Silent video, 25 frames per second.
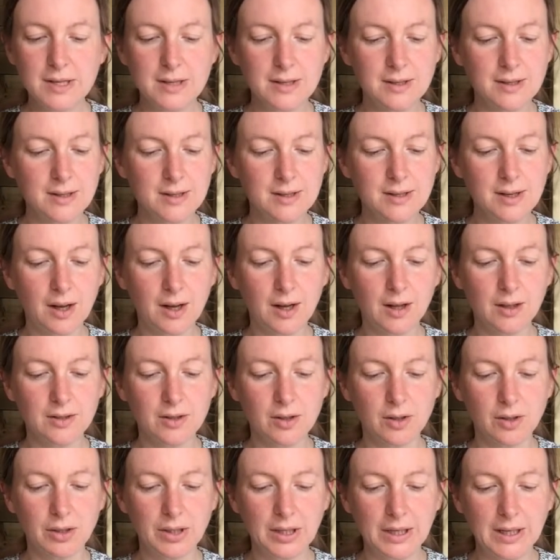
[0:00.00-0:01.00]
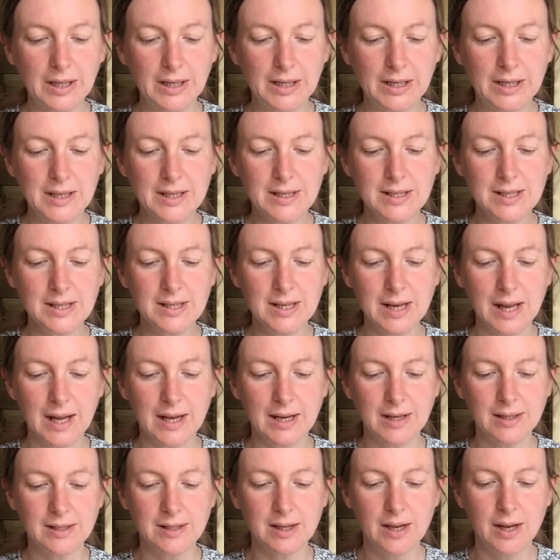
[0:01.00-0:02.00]
to start on a clean
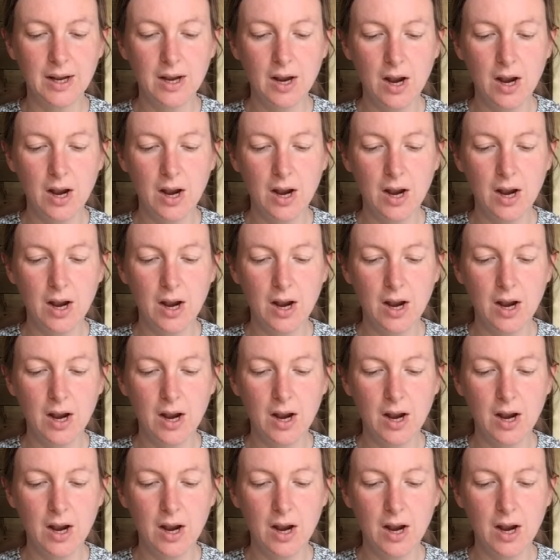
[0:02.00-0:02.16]
slate